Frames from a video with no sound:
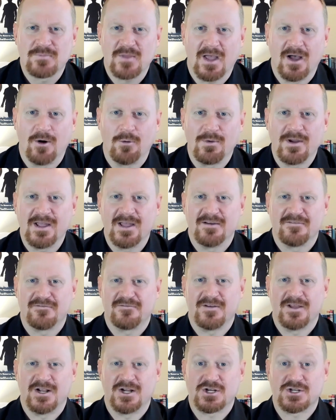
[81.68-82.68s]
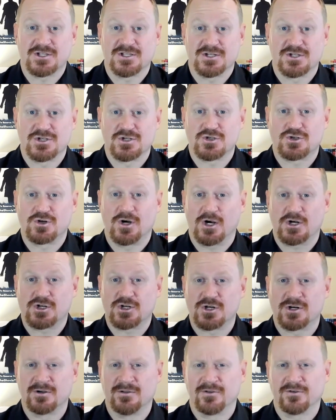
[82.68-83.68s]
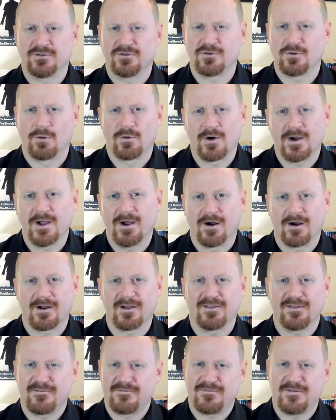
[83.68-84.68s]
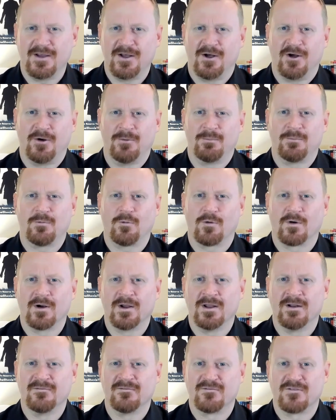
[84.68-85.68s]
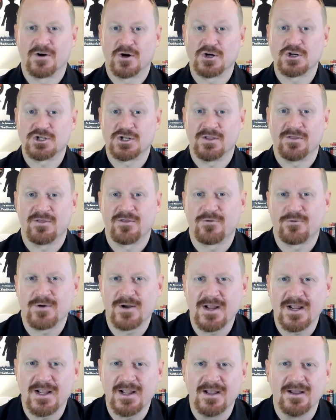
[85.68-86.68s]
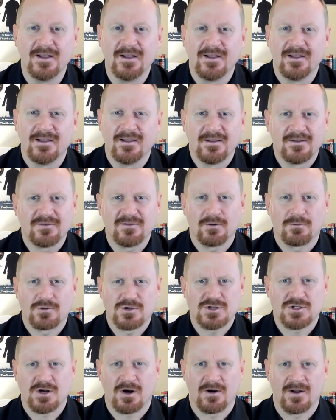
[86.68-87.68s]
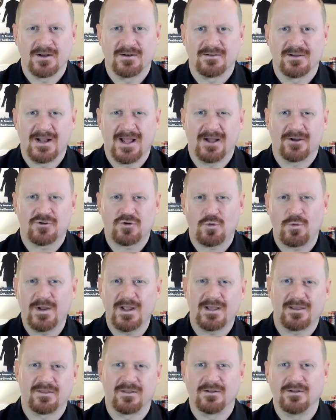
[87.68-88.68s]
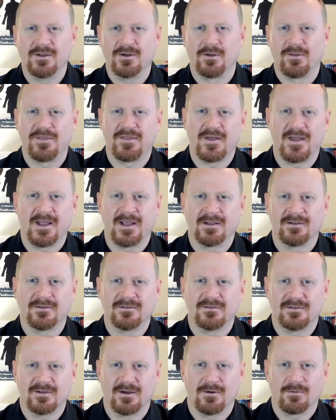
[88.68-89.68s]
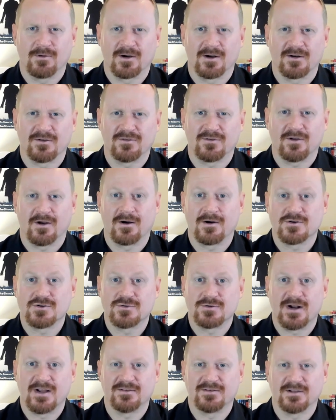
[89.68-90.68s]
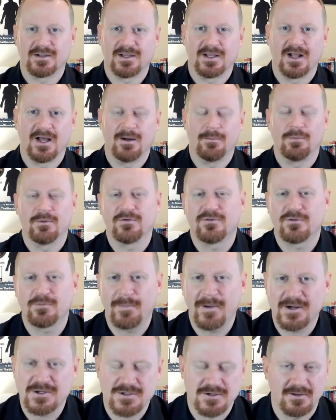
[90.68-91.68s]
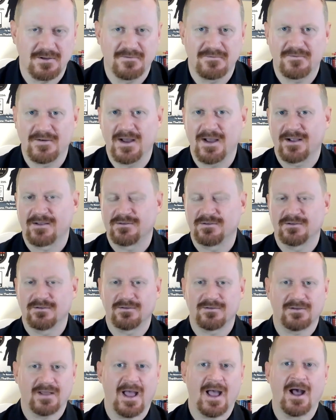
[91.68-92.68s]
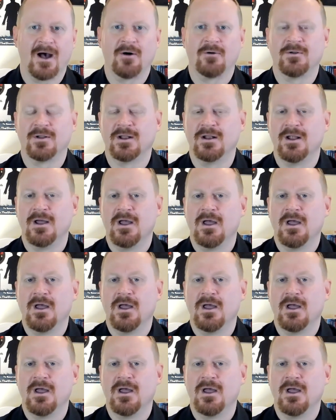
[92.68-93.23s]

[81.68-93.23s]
We have finished the structure and the story arc of the film. We're in version 3, so we're starting to now tweak the little things, and we're going to start dressing it up with special effects and sound and